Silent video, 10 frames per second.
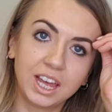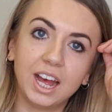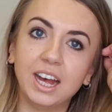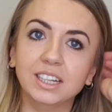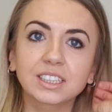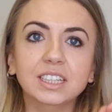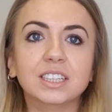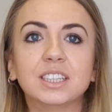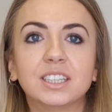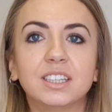
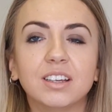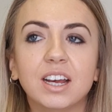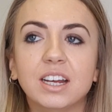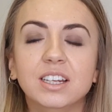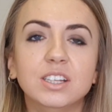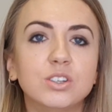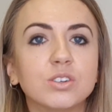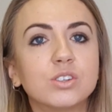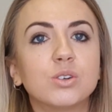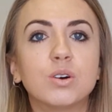And he
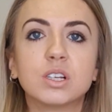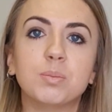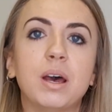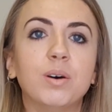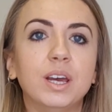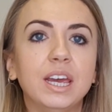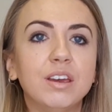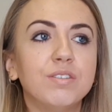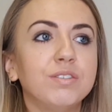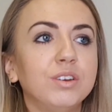just talks about,
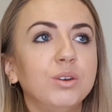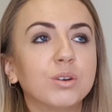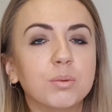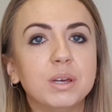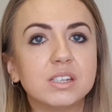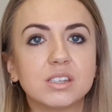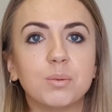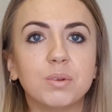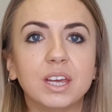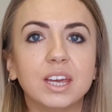if you commit to
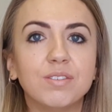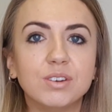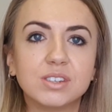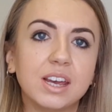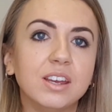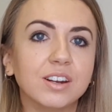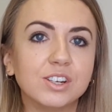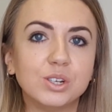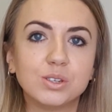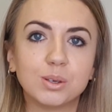something, if you say you're going
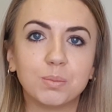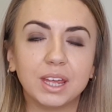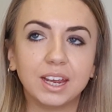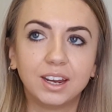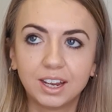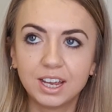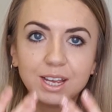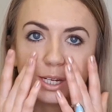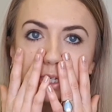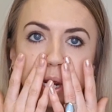to do something,
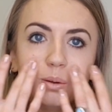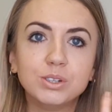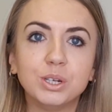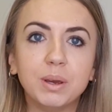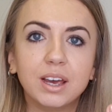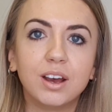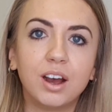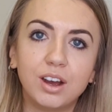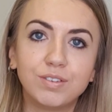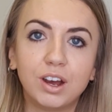don't do it
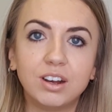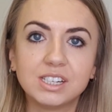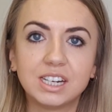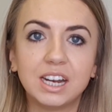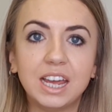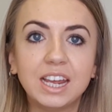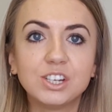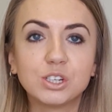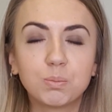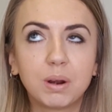half-heartedly,
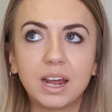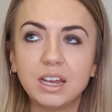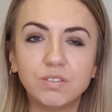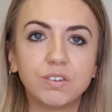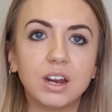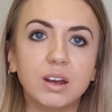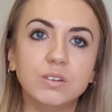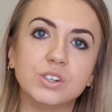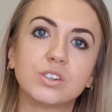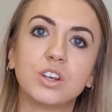just play full out and
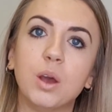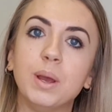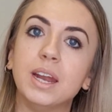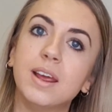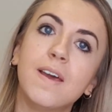just go in